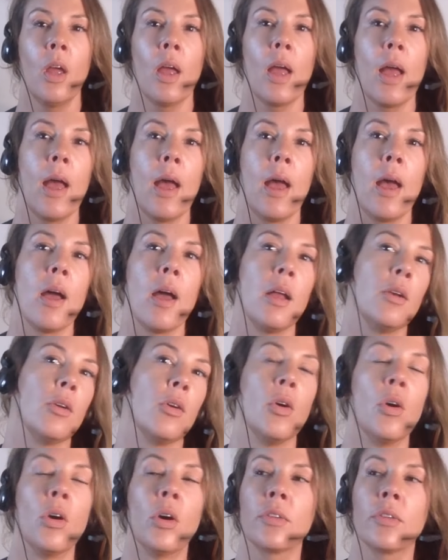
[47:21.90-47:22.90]
And
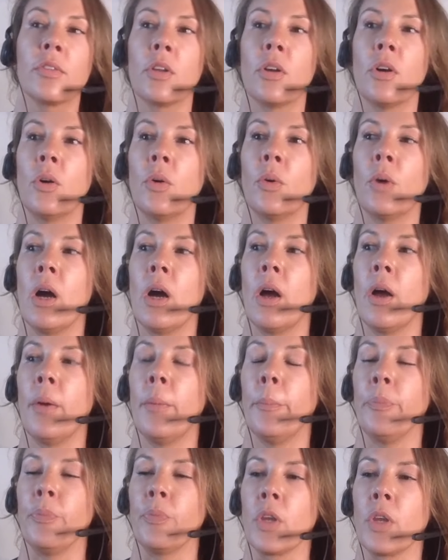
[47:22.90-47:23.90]
also,
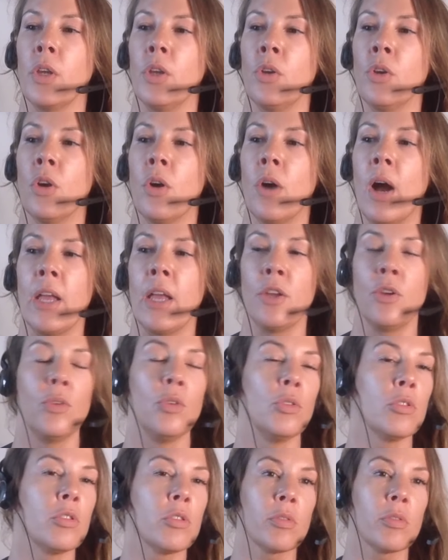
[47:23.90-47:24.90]
um, you know, I
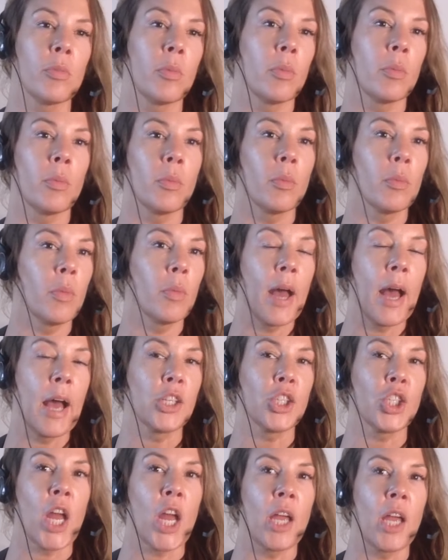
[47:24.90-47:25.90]
use
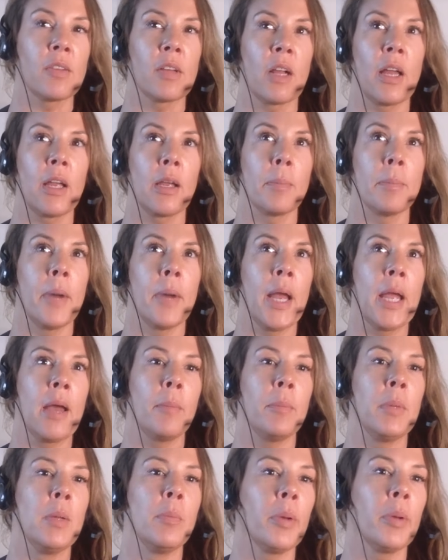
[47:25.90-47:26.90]
hashtags like
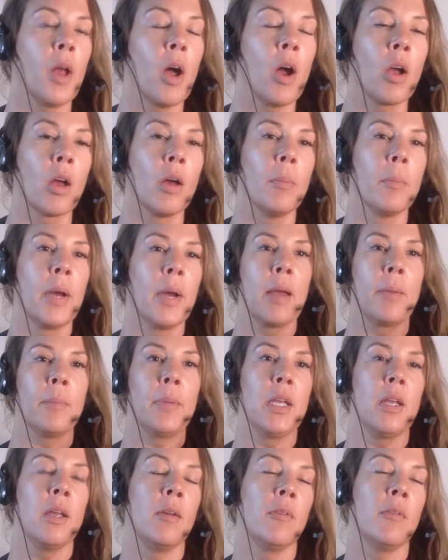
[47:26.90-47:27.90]
Miami blogger,
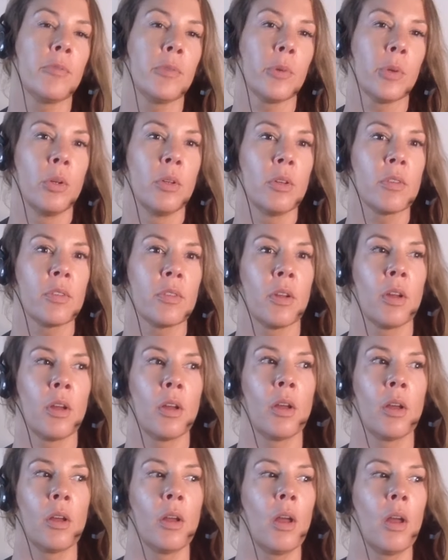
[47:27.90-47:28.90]
Miami
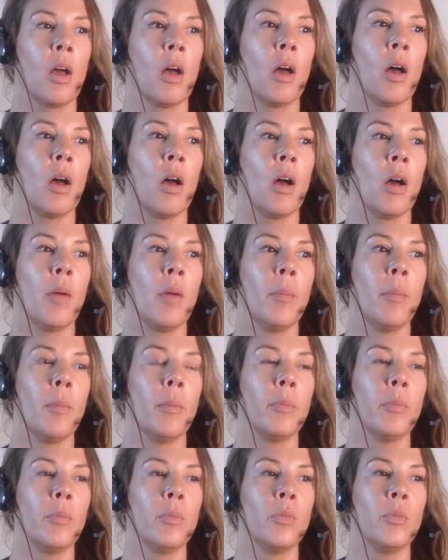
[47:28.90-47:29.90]
influencer, um,
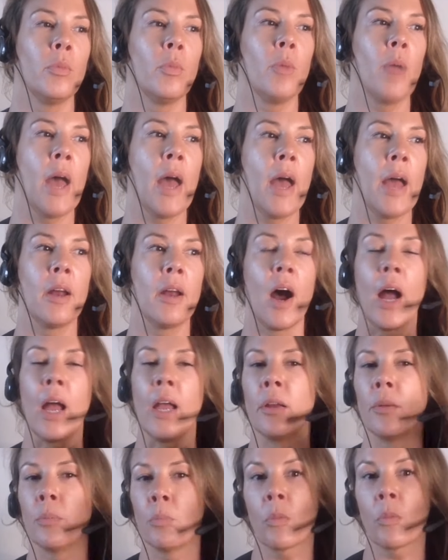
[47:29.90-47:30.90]
and
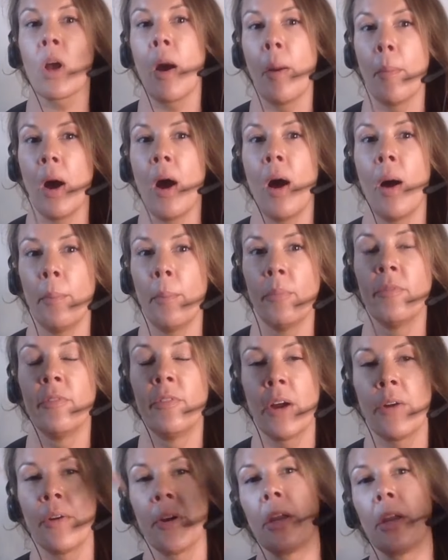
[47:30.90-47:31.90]
I come up
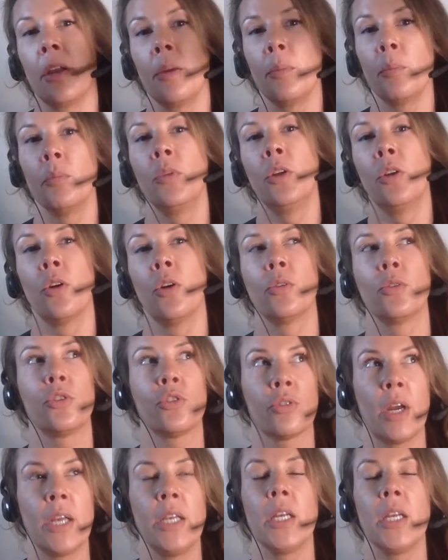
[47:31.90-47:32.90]
very, you know,
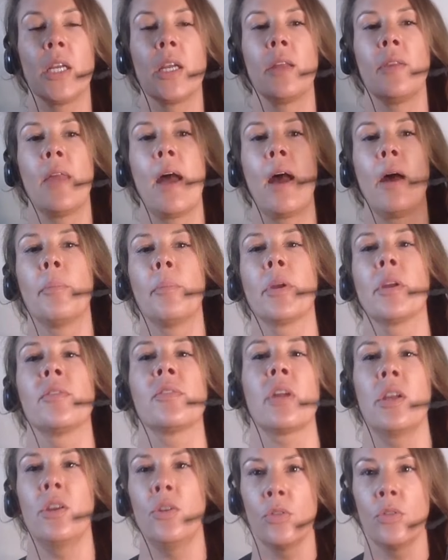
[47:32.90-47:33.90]
trending in that because
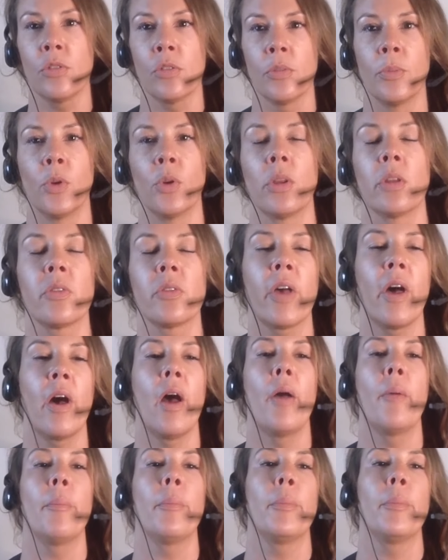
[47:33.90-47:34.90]
I use them all the time.